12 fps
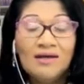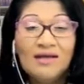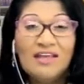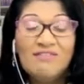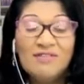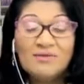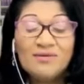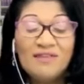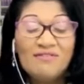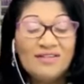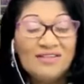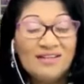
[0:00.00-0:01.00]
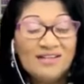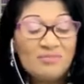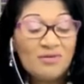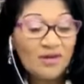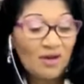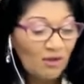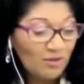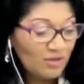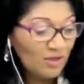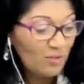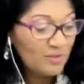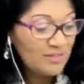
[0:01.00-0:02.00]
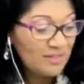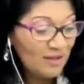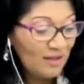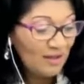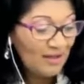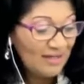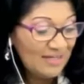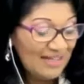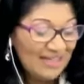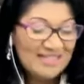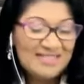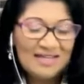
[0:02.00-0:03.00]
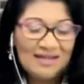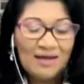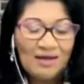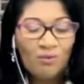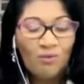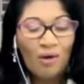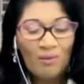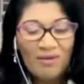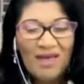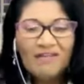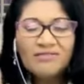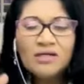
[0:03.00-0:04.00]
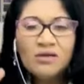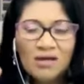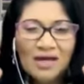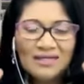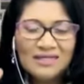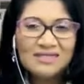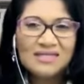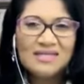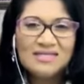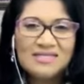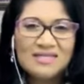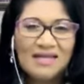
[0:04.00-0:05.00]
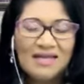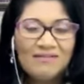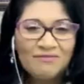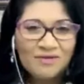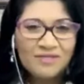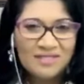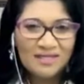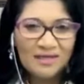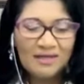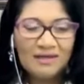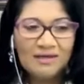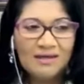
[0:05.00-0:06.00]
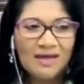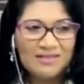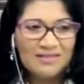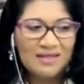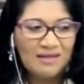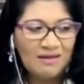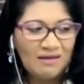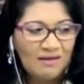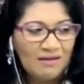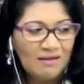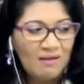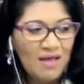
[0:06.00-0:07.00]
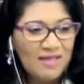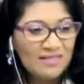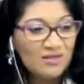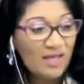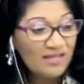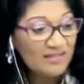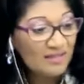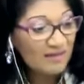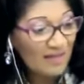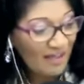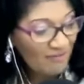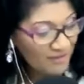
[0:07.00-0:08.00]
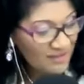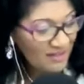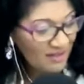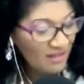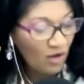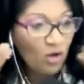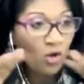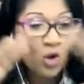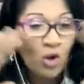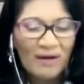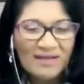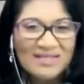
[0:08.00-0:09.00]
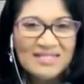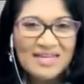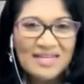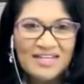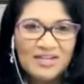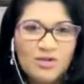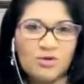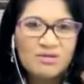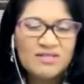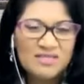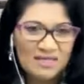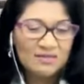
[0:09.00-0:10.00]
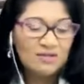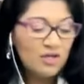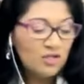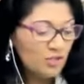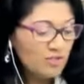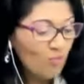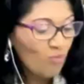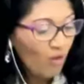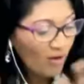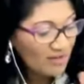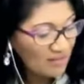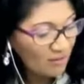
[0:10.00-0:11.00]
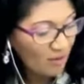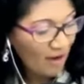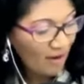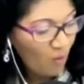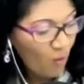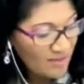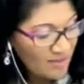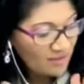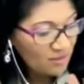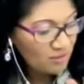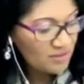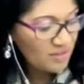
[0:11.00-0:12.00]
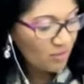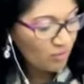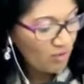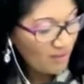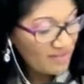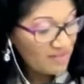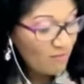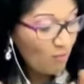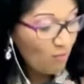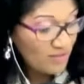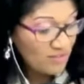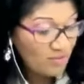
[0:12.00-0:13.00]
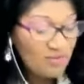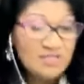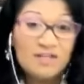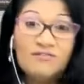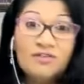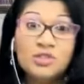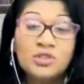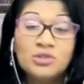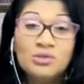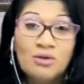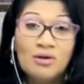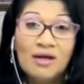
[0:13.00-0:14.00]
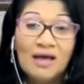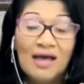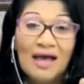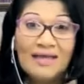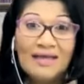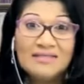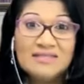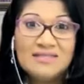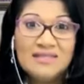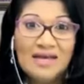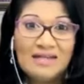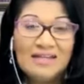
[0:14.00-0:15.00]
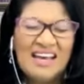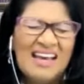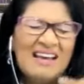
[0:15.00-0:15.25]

if it if it does break out now we see indeed like i said what we have to look at is is everything getting is it is it everything on a global scale increasing so is wars in uh, wars increasing rumors of wars increasing for sure i can see and